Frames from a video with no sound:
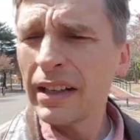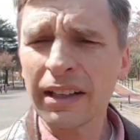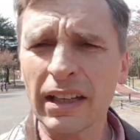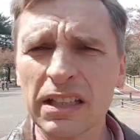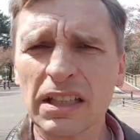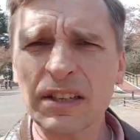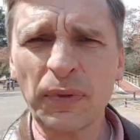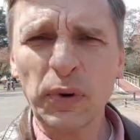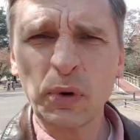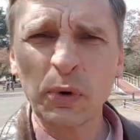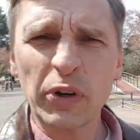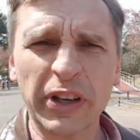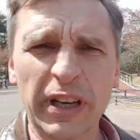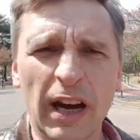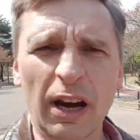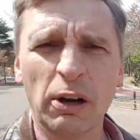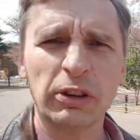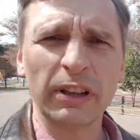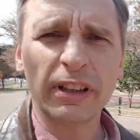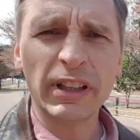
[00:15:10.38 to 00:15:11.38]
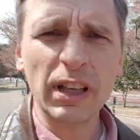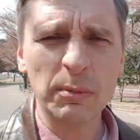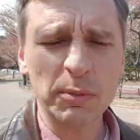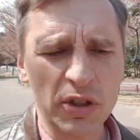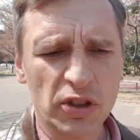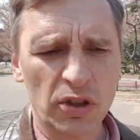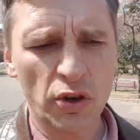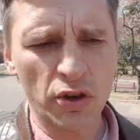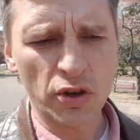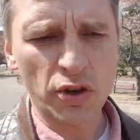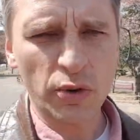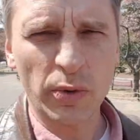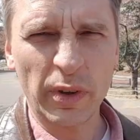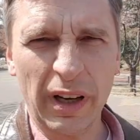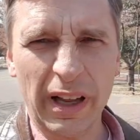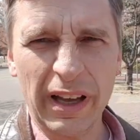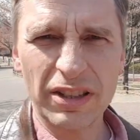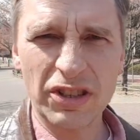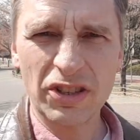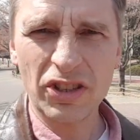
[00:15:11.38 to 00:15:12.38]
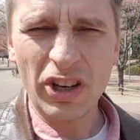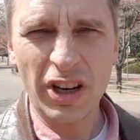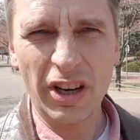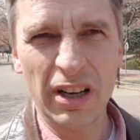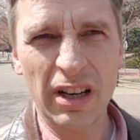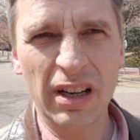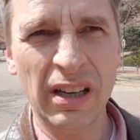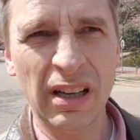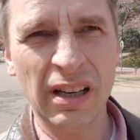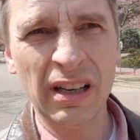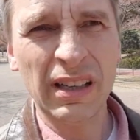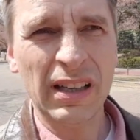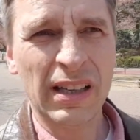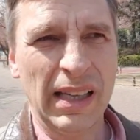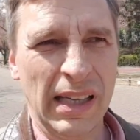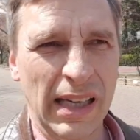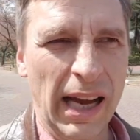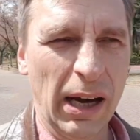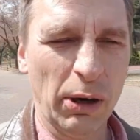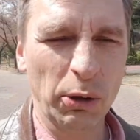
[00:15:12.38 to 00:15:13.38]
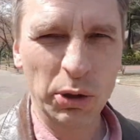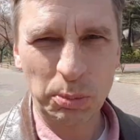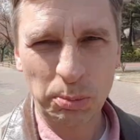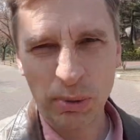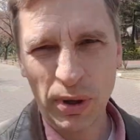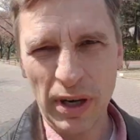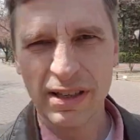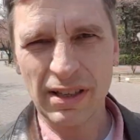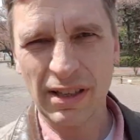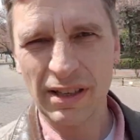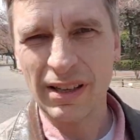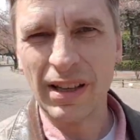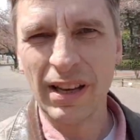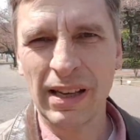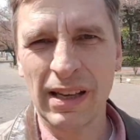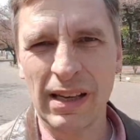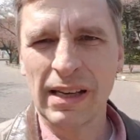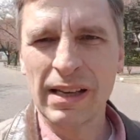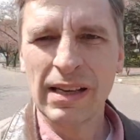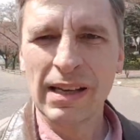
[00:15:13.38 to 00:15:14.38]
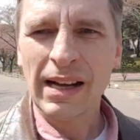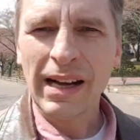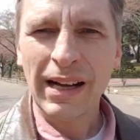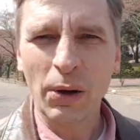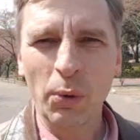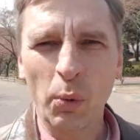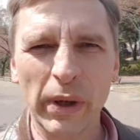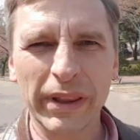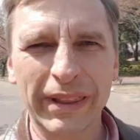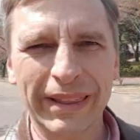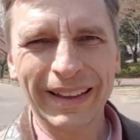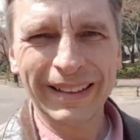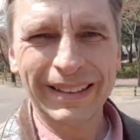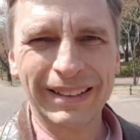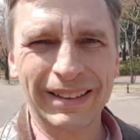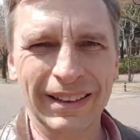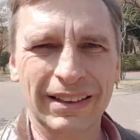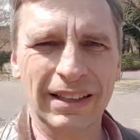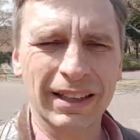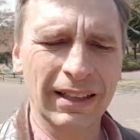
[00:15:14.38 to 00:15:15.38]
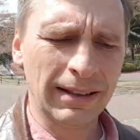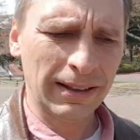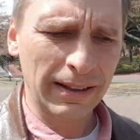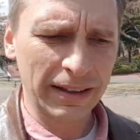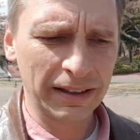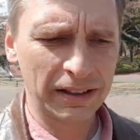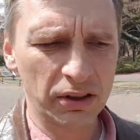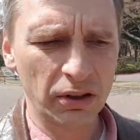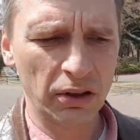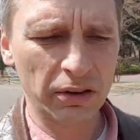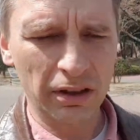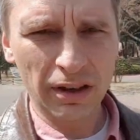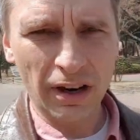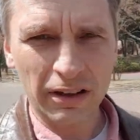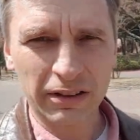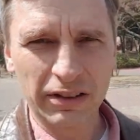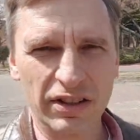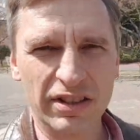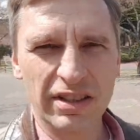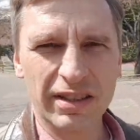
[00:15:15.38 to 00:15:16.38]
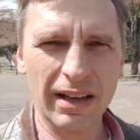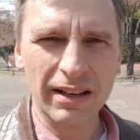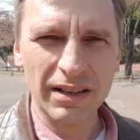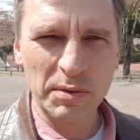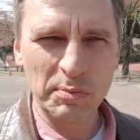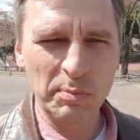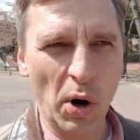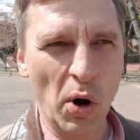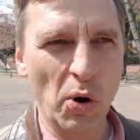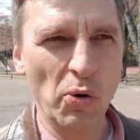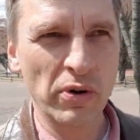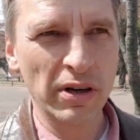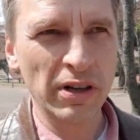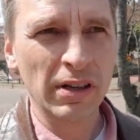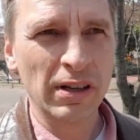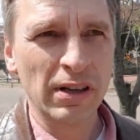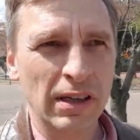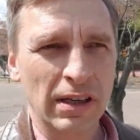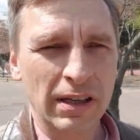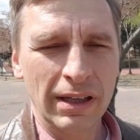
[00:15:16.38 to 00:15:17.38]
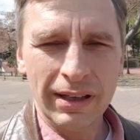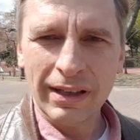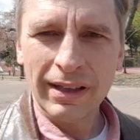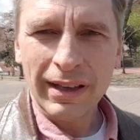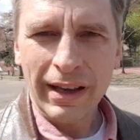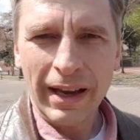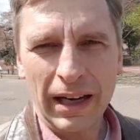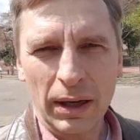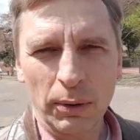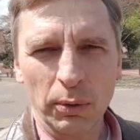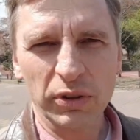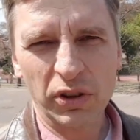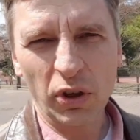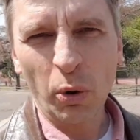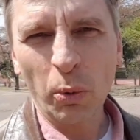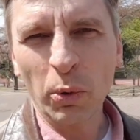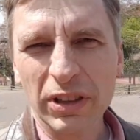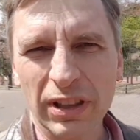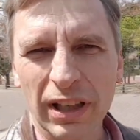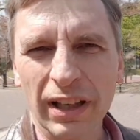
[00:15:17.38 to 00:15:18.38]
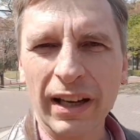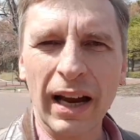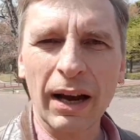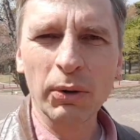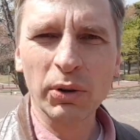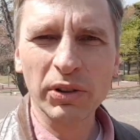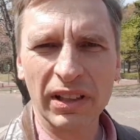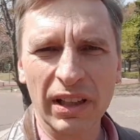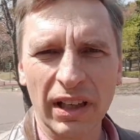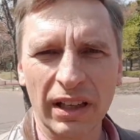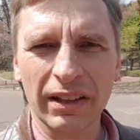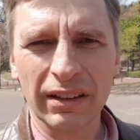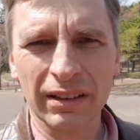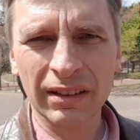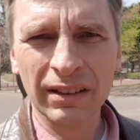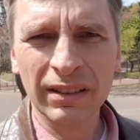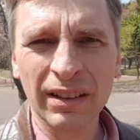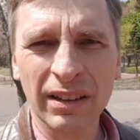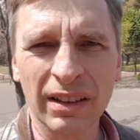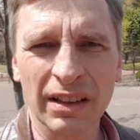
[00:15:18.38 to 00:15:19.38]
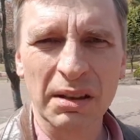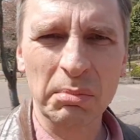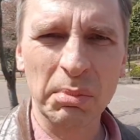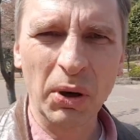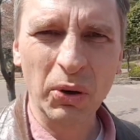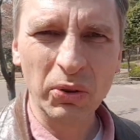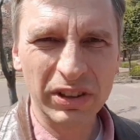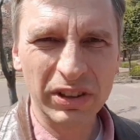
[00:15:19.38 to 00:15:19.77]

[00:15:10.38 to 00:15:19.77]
I guess if you want to count Liam's surgery last year, I was present. I witnessed it. I saw the doctor set his bone and it was almost like I was getting the bone